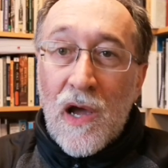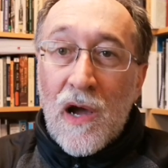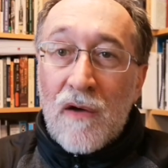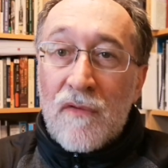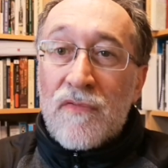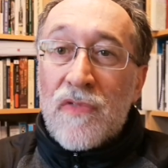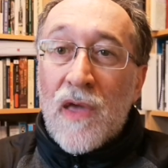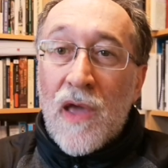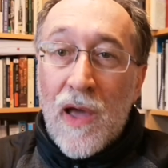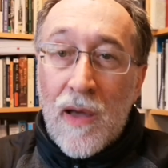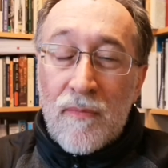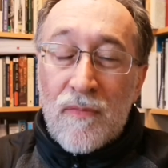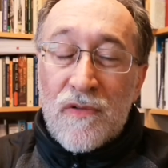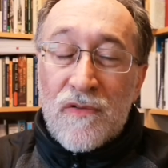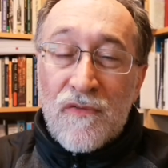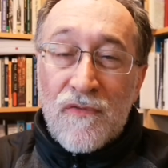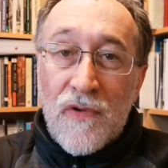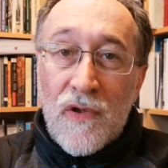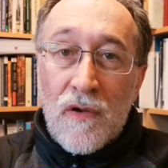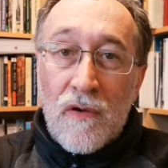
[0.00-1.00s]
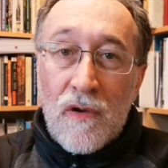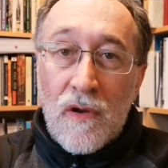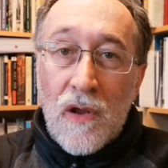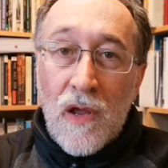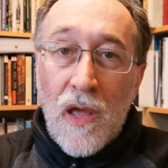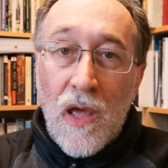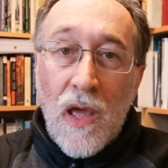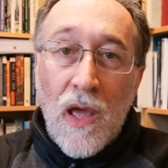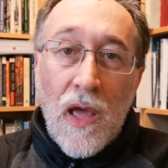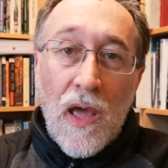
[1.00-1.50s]
of the atmosphere.
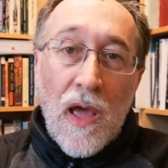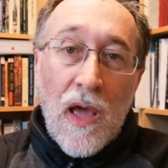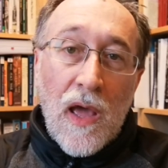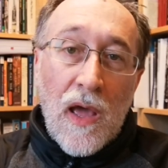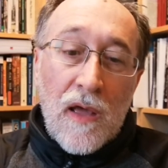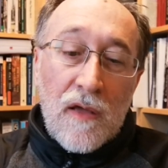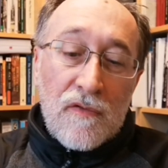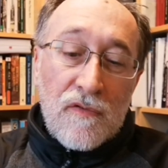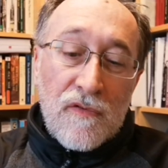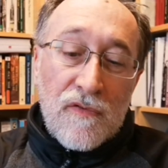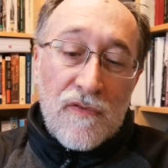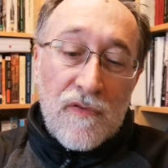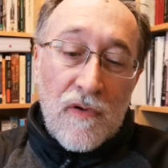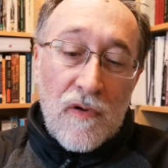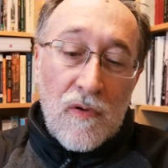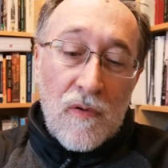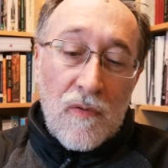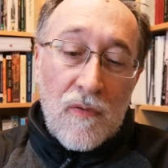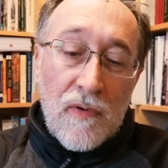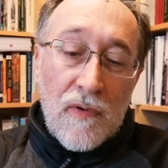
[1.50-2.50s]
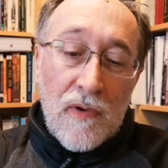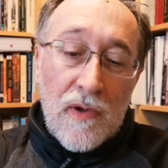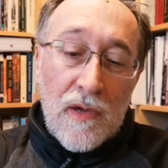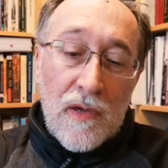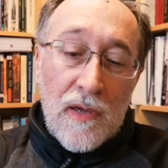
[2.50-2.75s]
And so